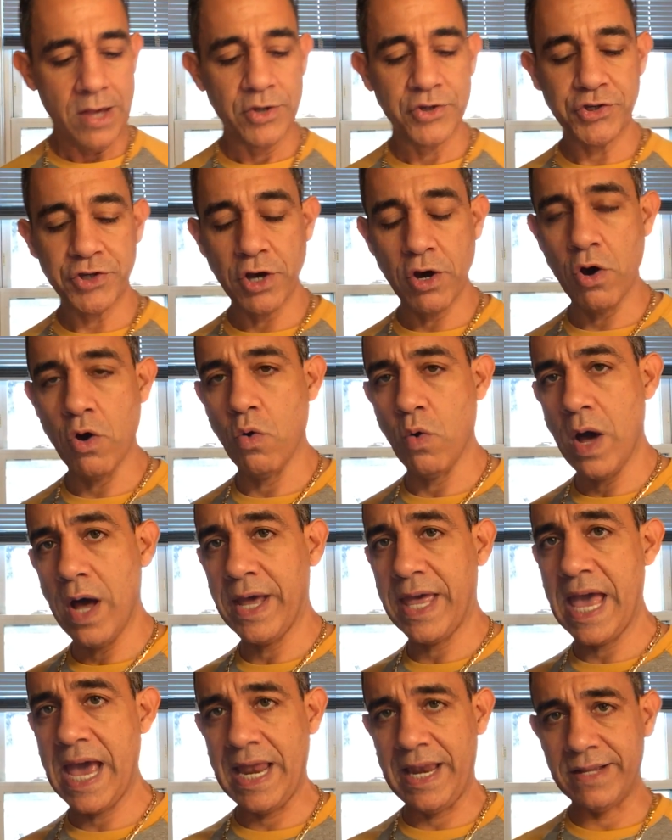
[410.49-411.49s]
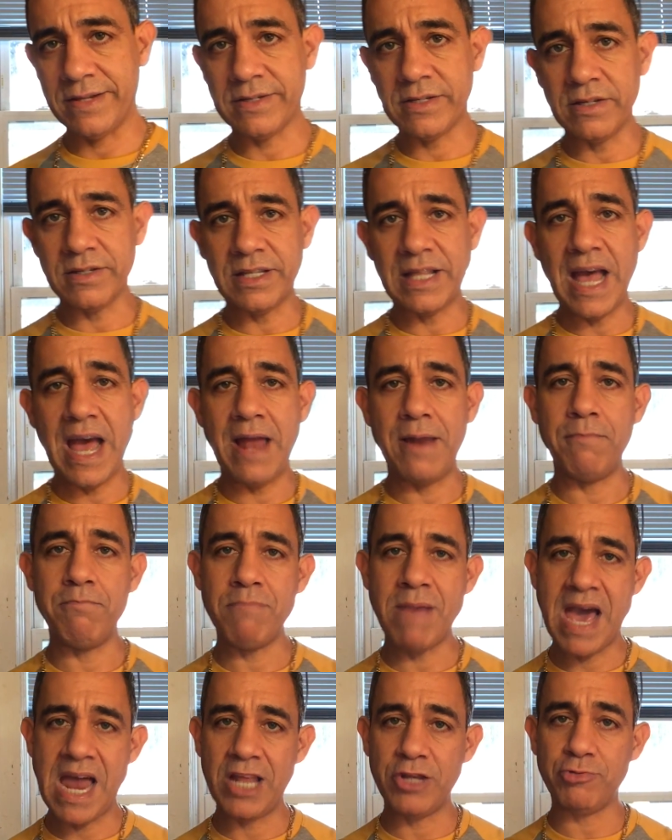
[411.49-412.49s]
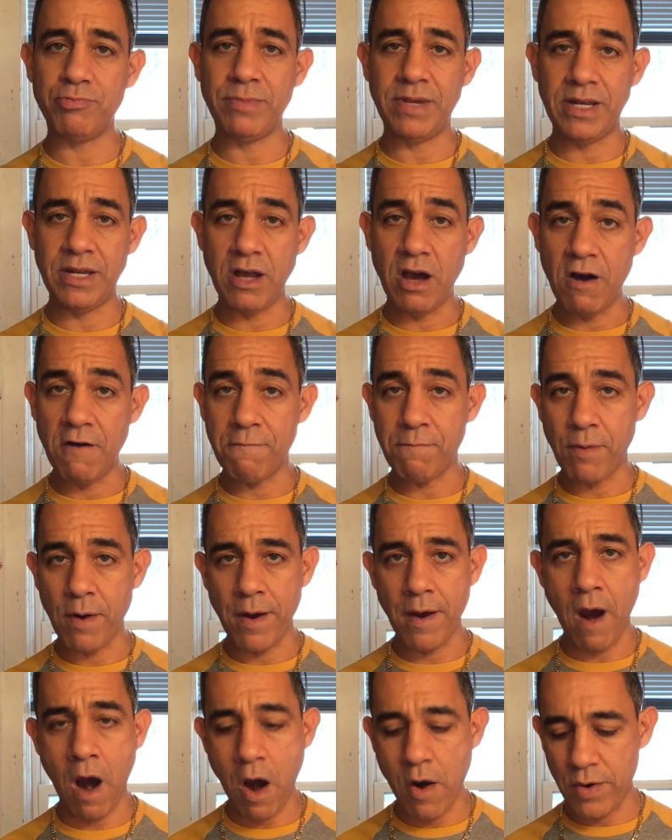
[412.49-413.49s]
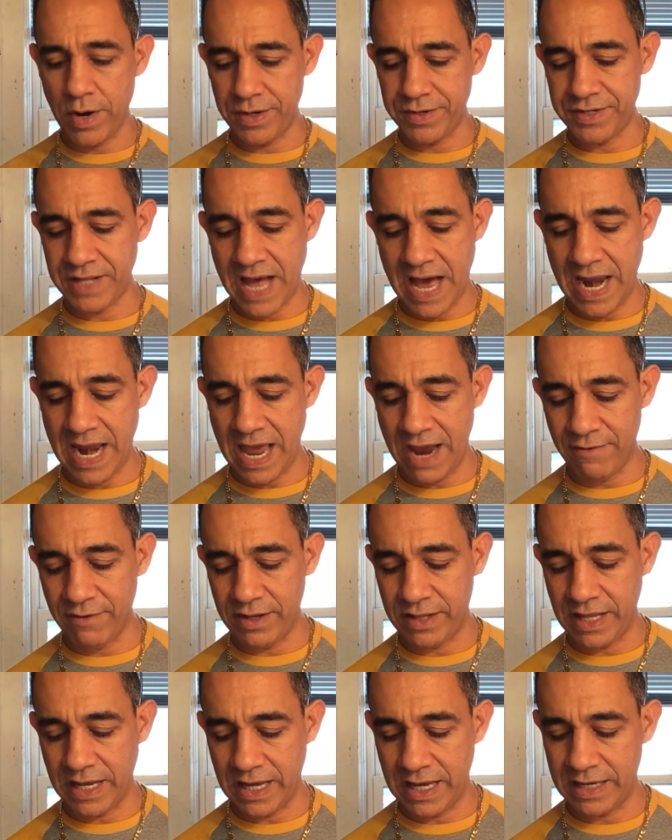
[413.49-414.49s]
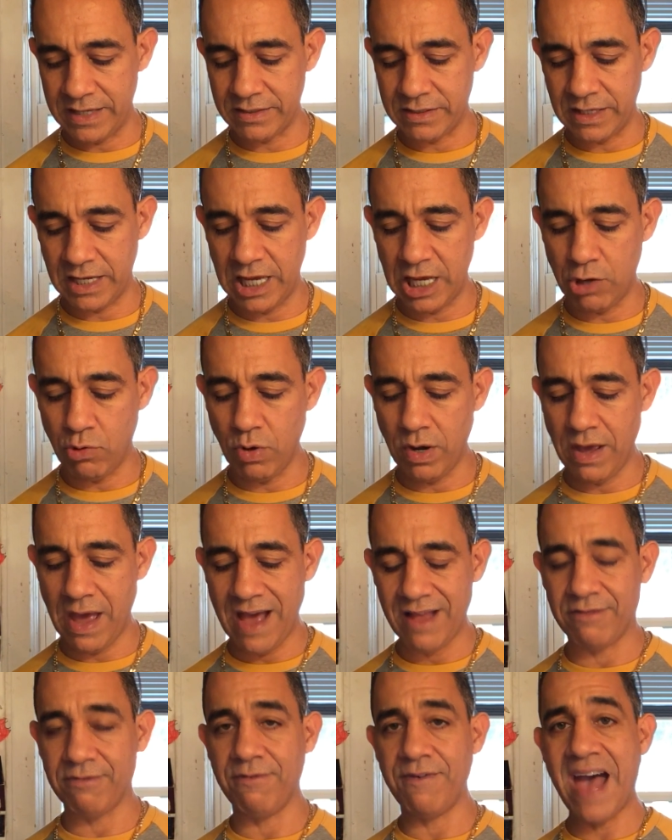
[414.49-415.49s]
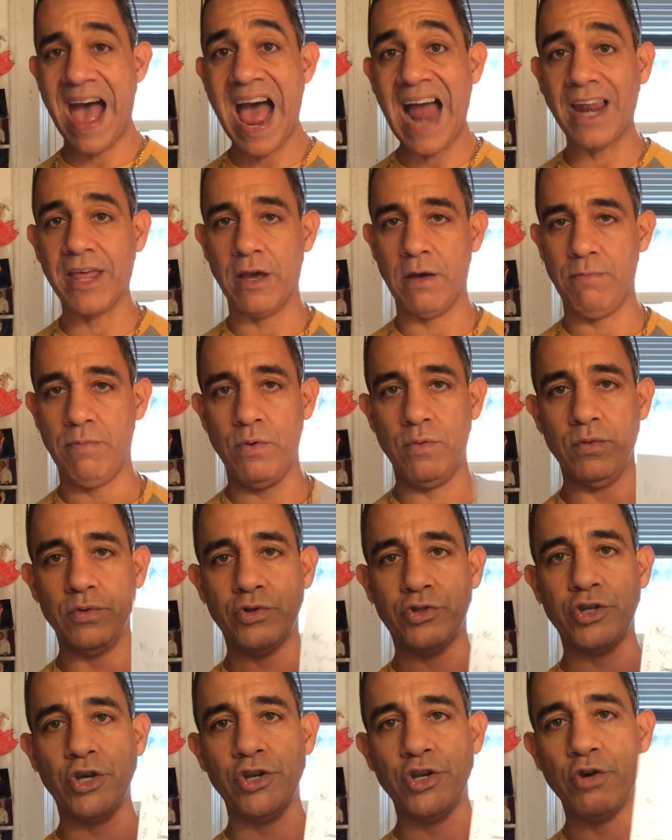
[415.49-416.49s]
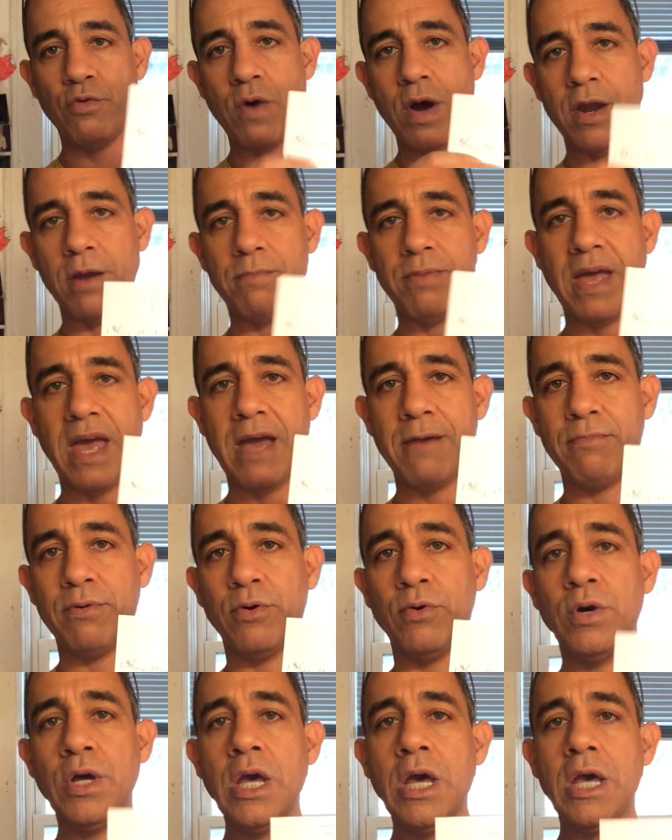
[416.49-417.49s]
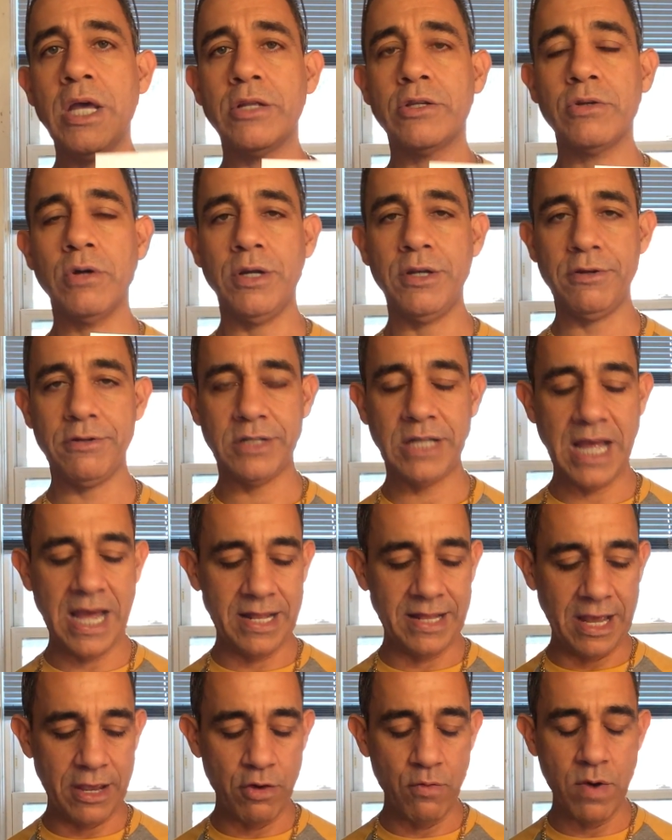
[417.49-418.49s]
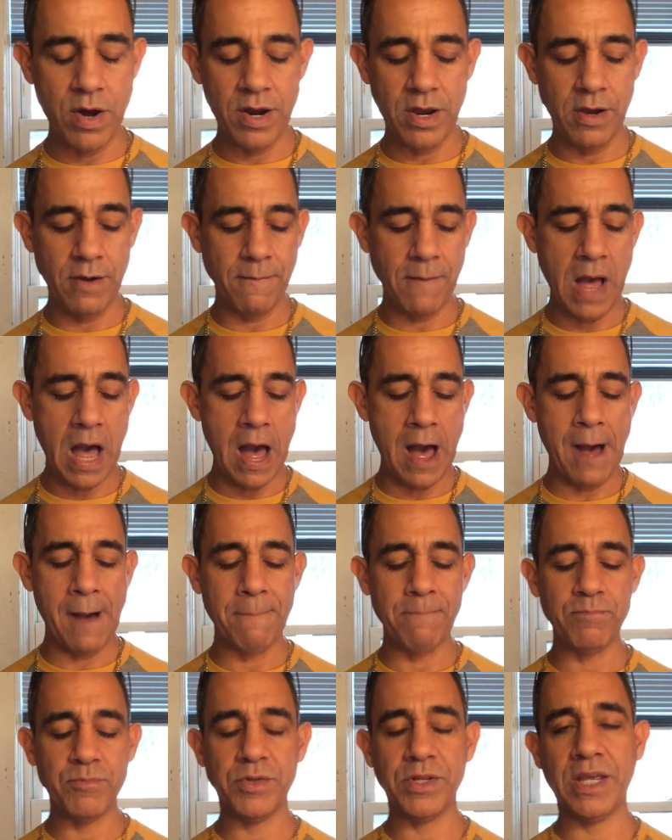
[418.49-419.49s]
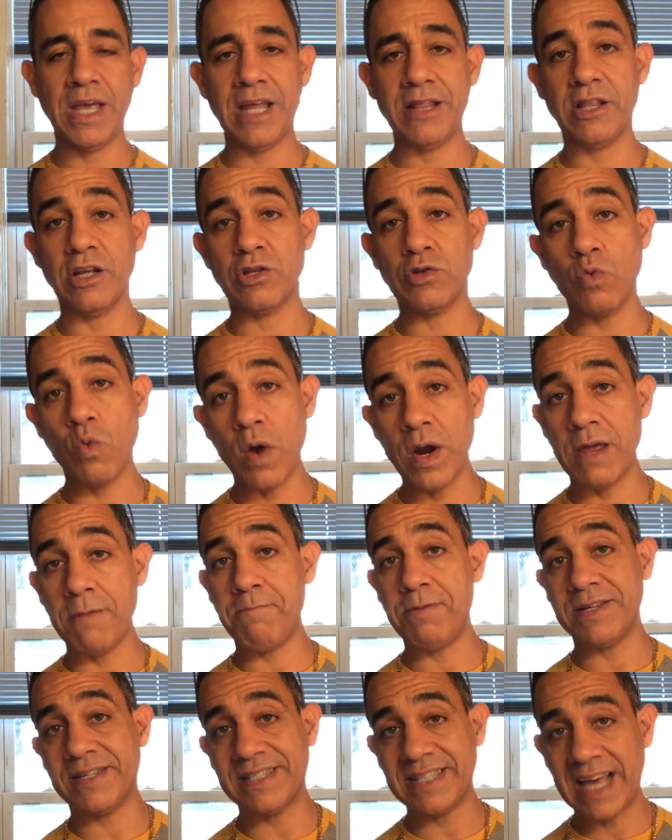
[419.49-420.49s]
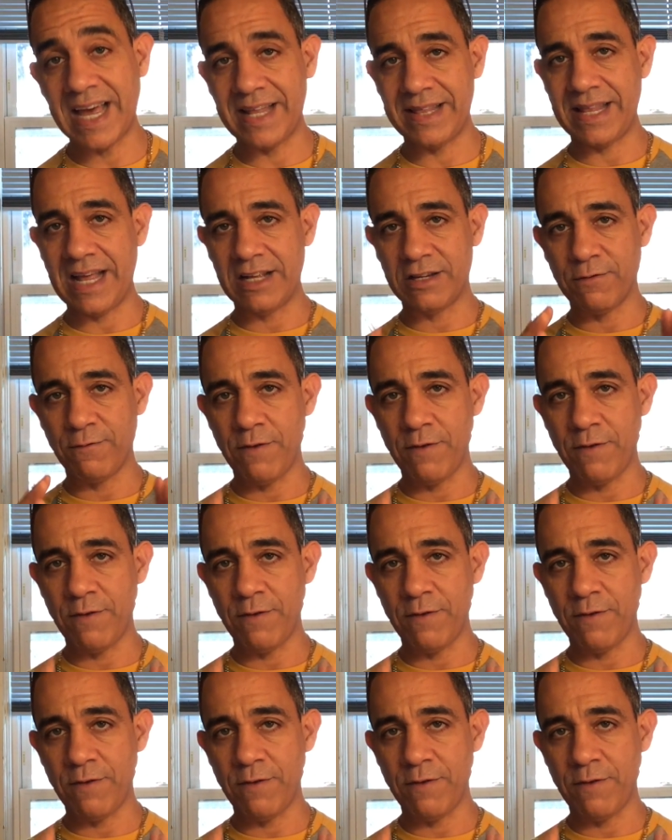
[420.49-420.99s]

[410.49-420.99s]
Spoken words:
So again, it's just that management of priorities. Not everything is equally as valuable. So you want to be able to understand that you want to get the 20% that's